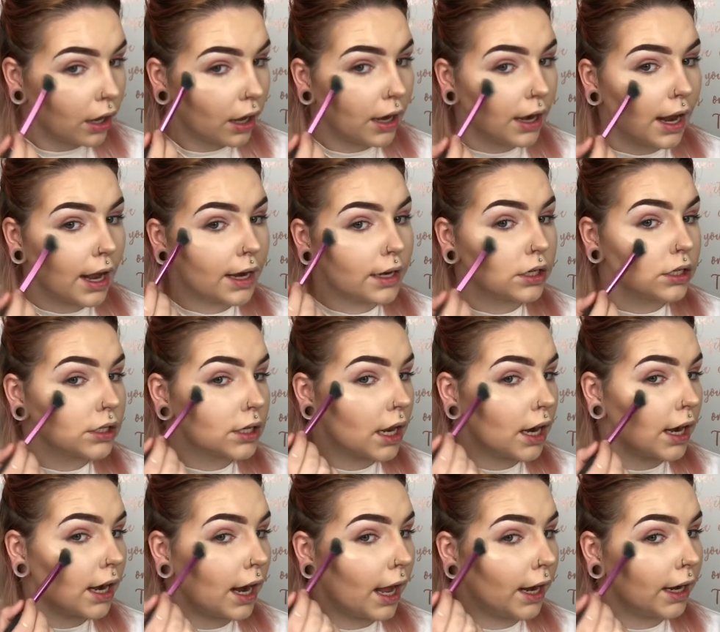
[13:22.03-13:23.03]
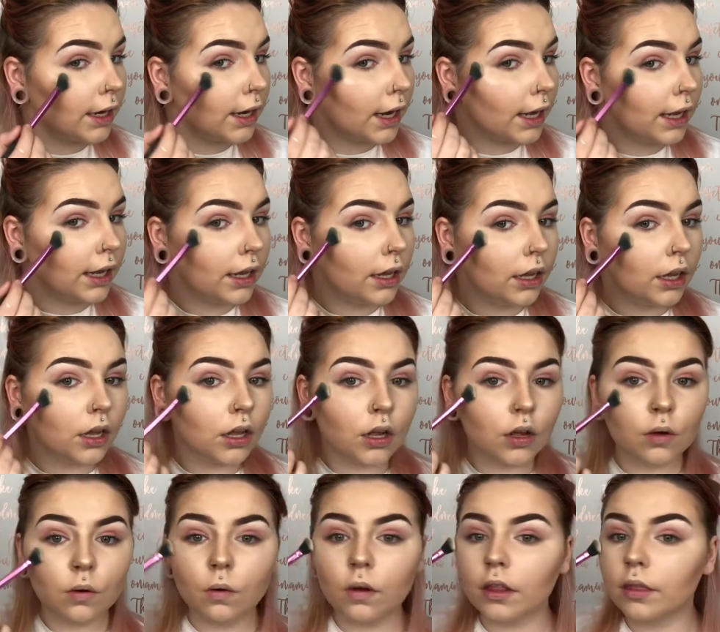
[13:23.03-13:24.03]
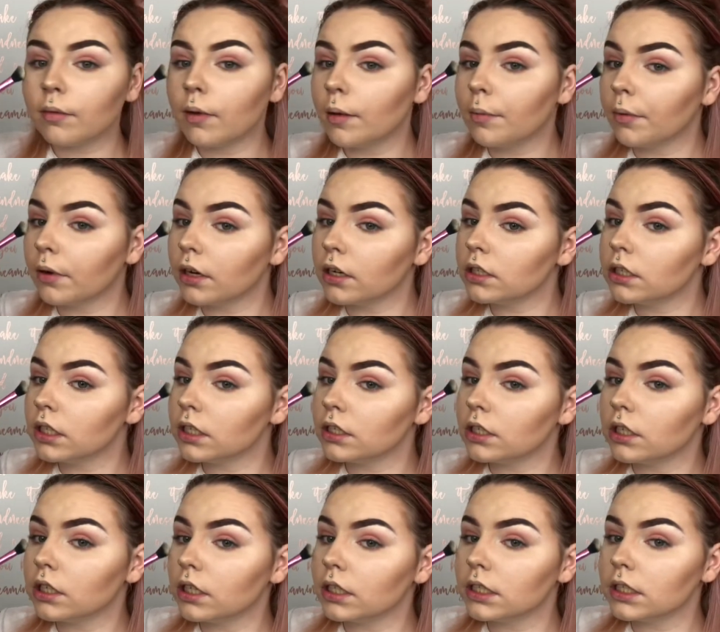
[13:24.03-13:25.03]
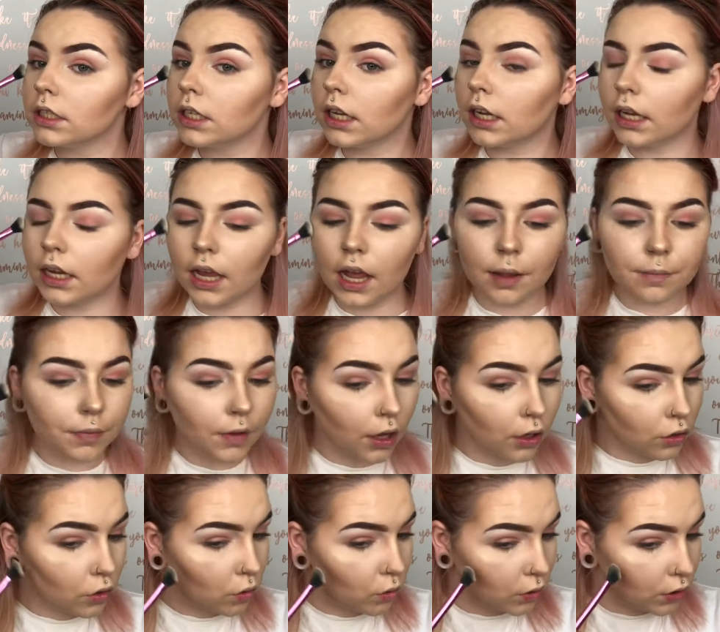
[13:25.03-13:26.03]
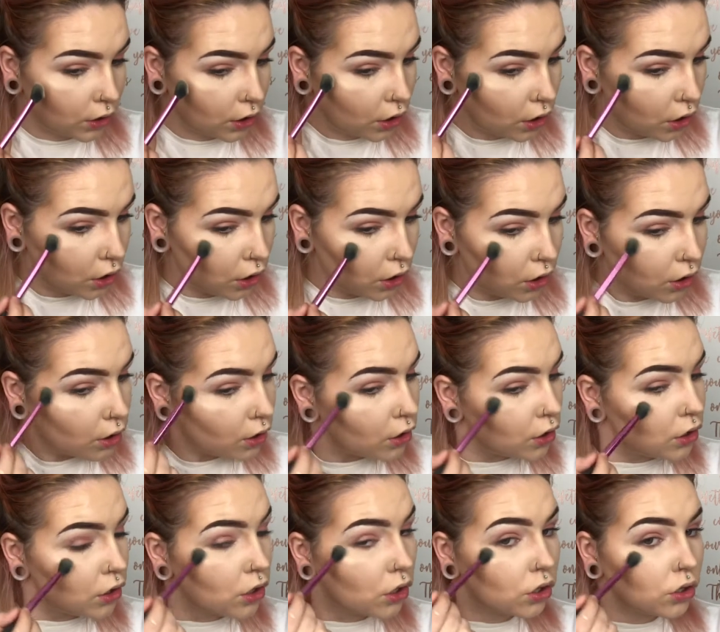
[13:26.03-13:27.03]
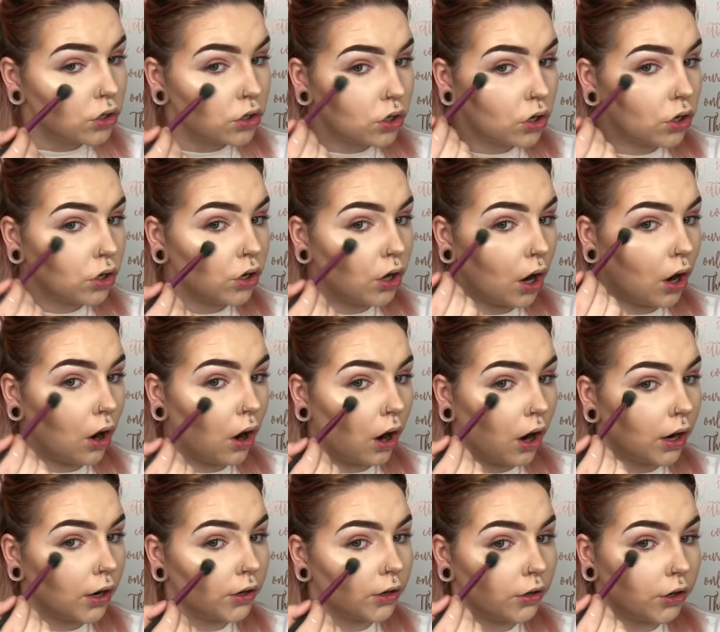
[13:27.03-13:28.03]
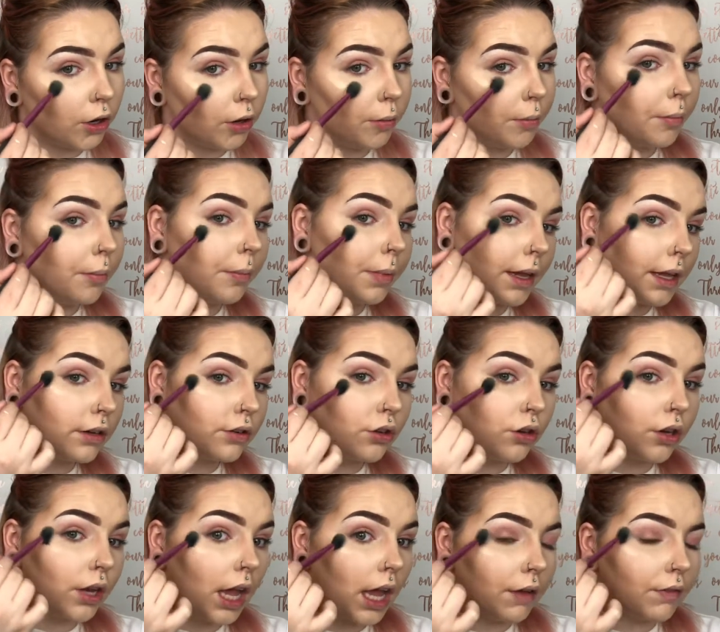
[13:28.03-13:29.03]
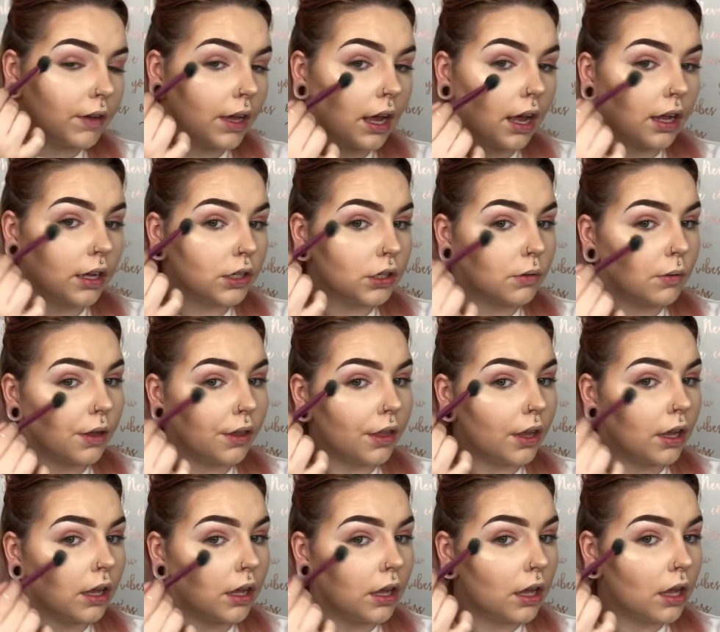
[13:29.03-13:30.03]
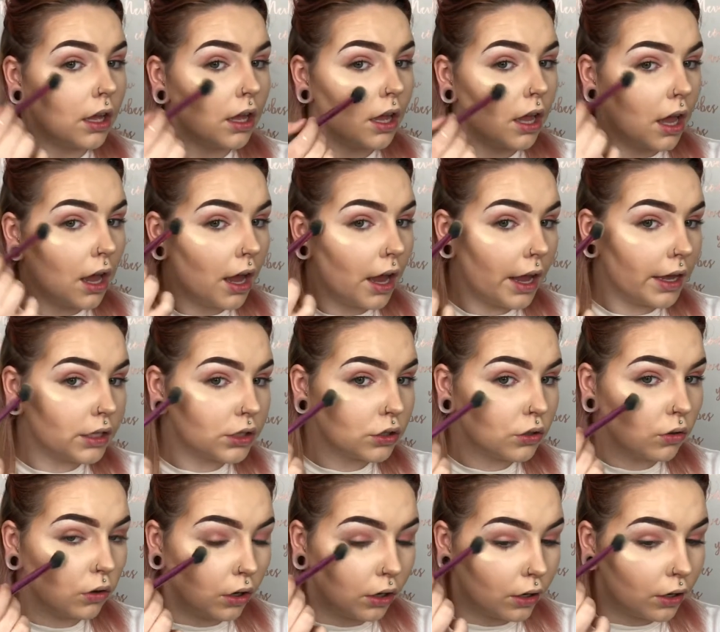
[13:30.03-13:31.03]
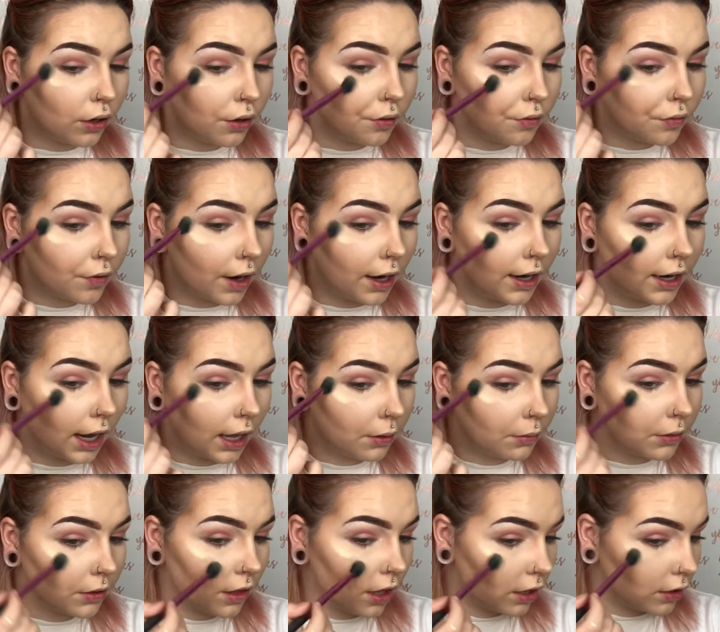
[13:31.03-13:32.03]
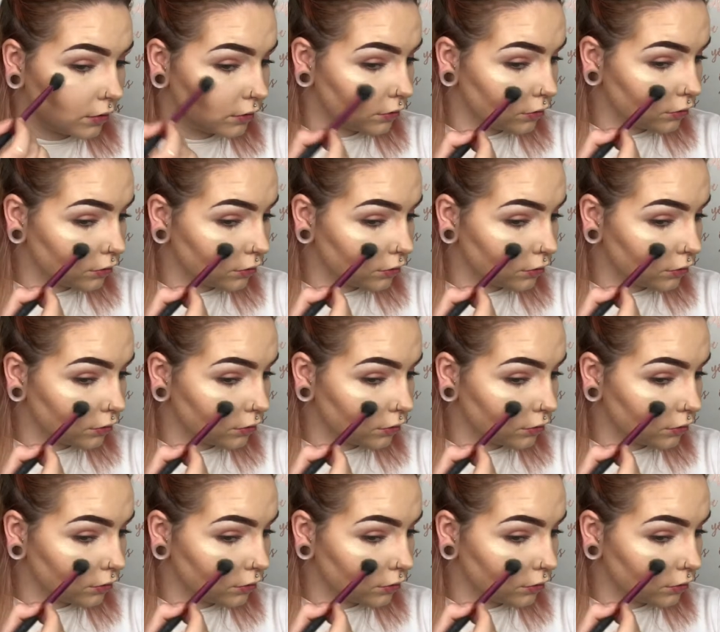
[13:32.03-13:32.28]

And I just lightly, with my brush, as you can see, I'm not going too hard or being too heavy handed with it. I'm just going very light with that.